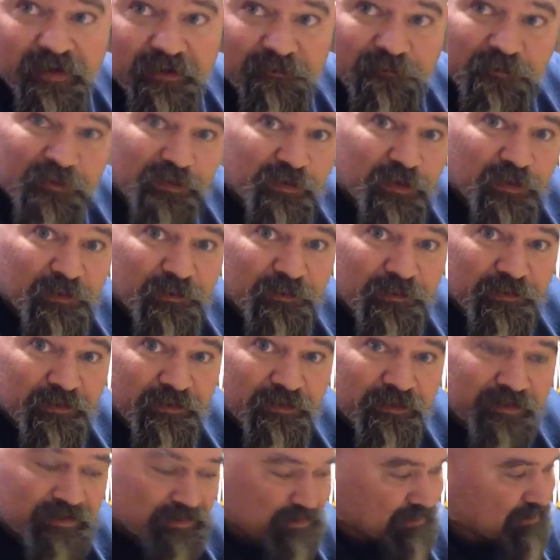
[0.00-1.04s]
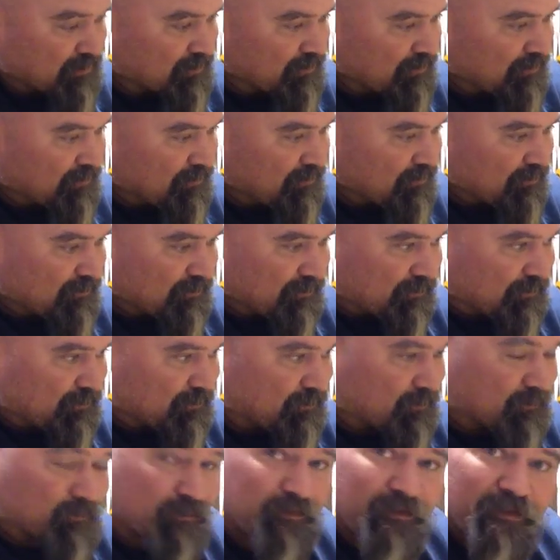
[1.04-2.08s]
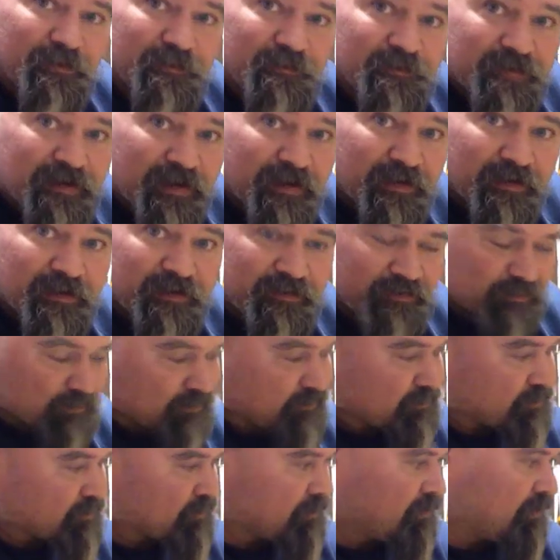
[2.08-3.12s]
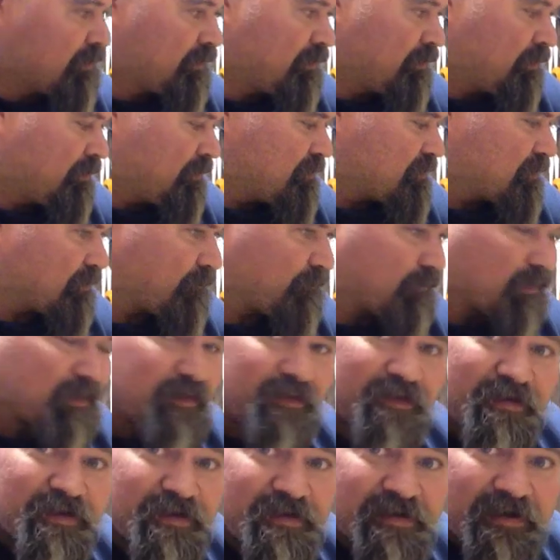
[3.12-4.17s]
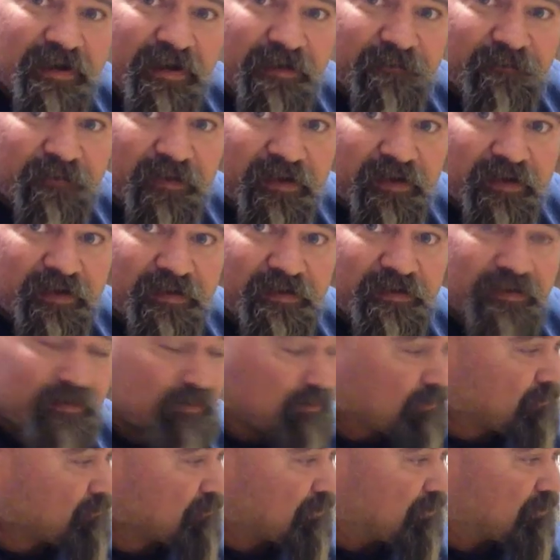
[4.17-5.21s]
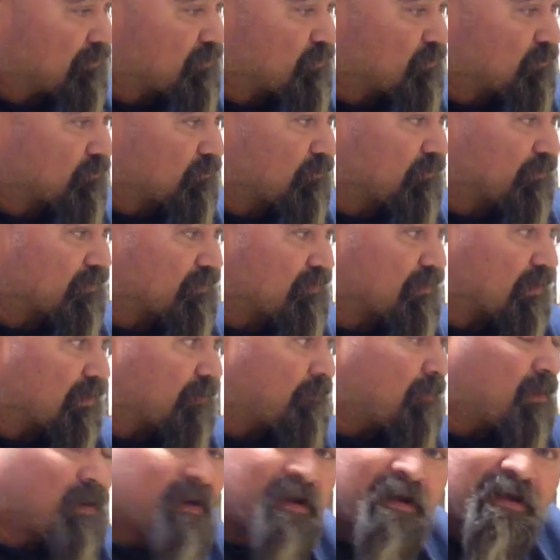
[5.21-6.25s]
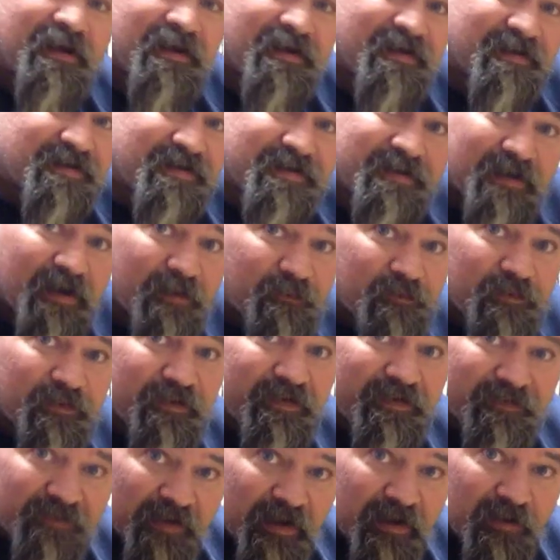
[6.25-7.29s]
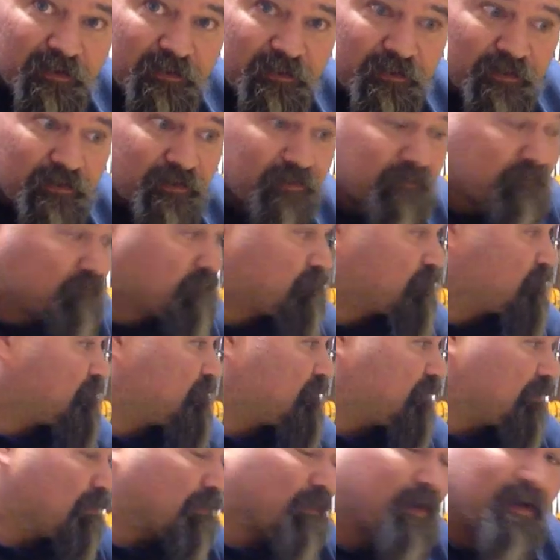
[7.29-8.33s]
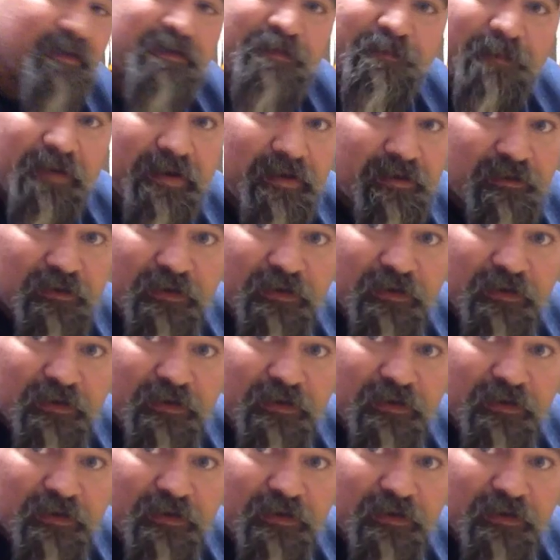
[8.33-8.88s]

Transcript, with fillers: give them your own looks, you know, their own characters, something that you just can't find in the store all the time. It's not really that hard. You don't have to make an